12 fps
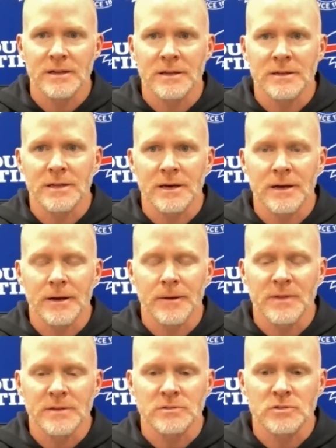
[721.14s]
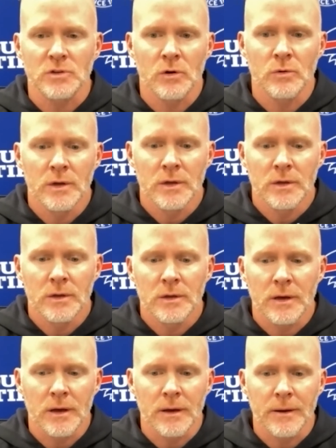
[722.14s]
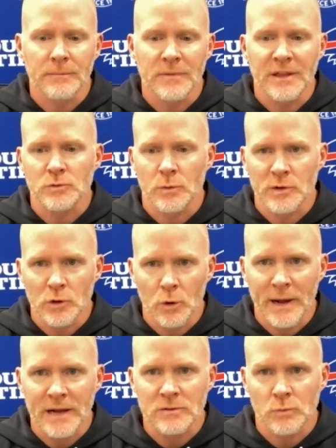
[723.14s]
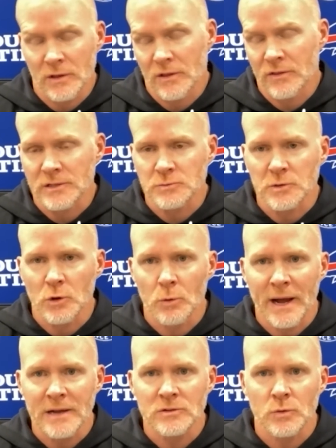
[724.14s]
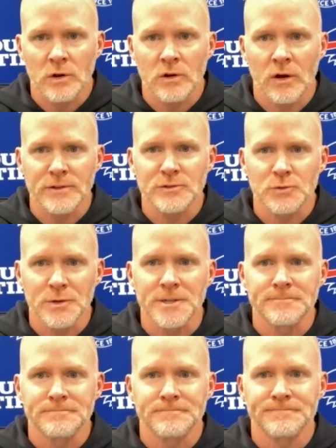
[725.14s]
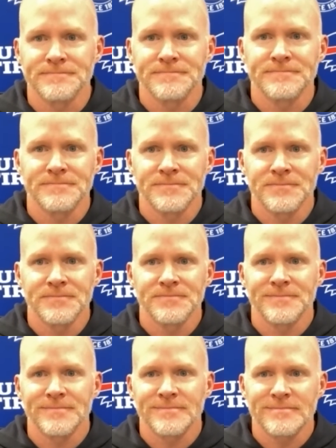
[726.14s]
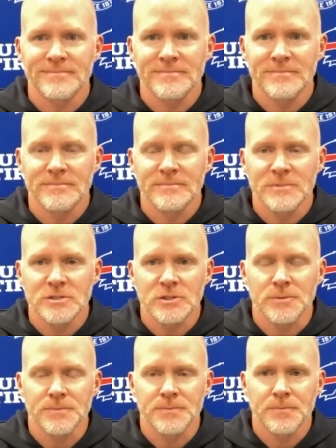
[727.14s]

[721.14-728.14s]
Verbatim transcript: and uh, and so um, that's where we go back. To, one of the things we go back to work on this week. Thank you, Sean. Sure.